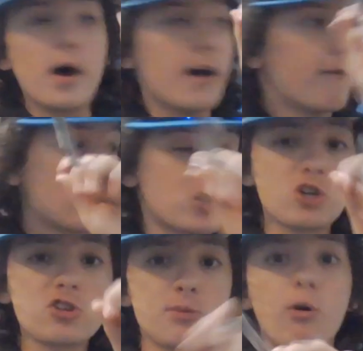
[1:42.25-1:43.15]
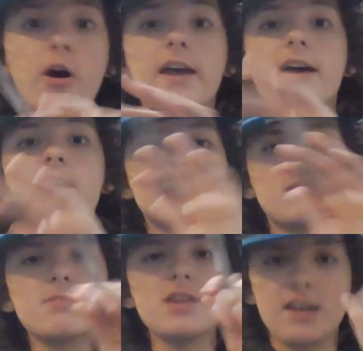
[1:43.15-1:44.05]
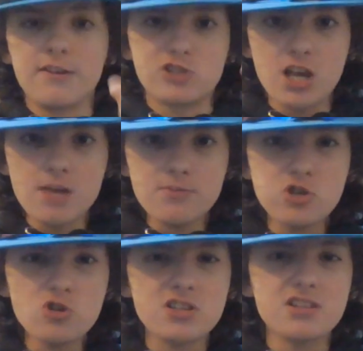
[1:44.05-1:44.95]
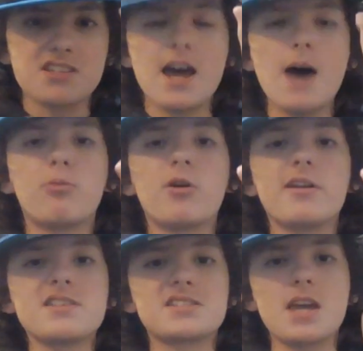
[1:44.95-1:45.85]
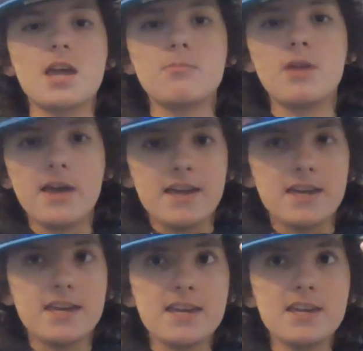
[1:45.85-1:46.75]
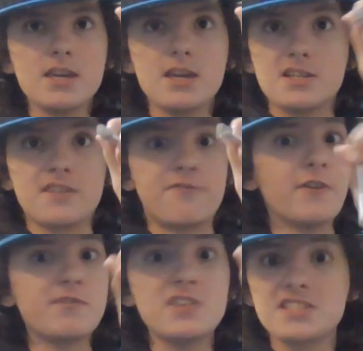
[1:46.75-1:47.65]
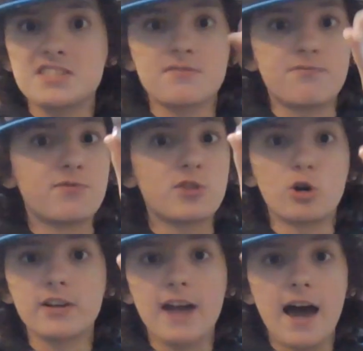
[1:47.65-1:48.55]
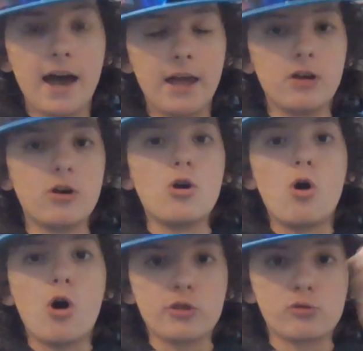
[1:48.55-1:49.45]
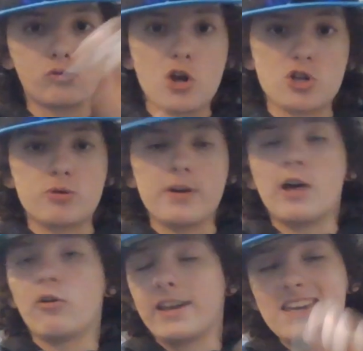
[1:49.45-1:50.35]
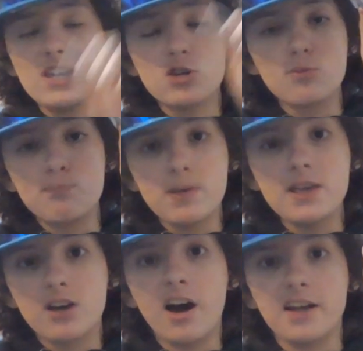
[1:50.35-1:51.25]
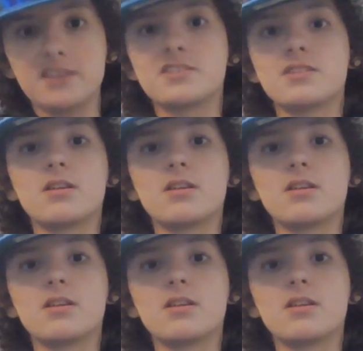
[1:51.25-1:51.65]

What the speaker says: for sure should play. To me, if James Houston does not play this game, he is the 53rd guy on the roster right now. Like, he could be cut